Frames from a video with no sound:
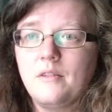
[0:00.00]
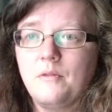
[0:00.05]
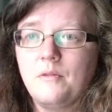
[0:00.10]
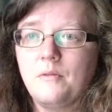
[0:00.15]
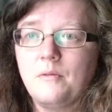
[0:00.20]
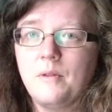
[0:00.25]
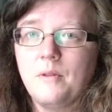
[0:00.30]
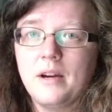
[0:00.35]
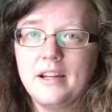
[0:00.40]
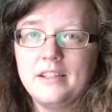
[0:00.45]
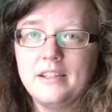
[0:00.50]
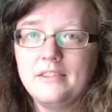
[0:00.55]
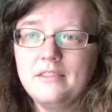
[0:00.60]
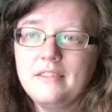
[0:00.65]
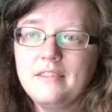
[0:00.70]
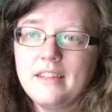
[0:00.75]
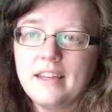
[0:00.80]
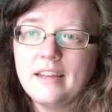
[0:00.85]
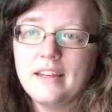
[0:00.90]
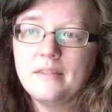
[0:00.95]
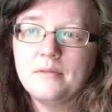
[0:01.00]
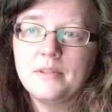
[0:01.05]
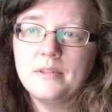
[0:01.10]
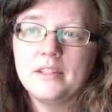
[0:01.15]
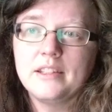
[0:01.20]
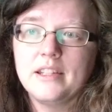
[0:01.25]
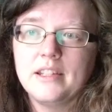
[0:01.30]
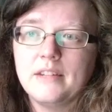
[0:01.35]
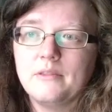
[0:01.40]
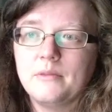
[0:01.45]
Why do that when the
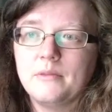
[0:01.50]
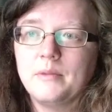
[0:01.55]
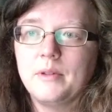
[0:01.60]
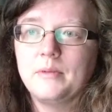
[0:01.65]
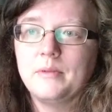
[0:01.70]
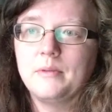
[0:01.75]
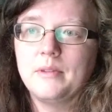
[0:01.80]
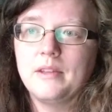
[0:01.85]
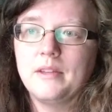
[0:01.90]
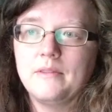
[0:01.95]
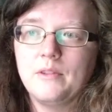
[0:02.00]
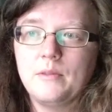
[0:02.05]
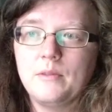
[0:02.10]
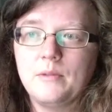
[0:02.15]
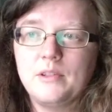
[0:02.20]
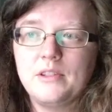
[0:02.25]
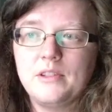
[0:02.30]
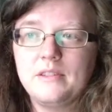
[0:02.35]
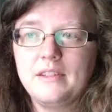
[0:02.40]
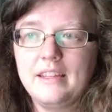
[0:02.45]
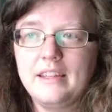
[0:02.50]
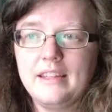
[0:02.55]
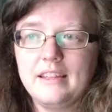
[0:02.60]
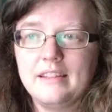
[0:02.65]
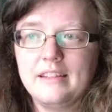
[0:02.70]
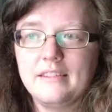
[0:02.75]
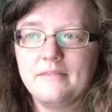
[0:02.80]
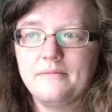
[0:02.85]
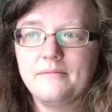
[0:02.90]
government will give you what you need?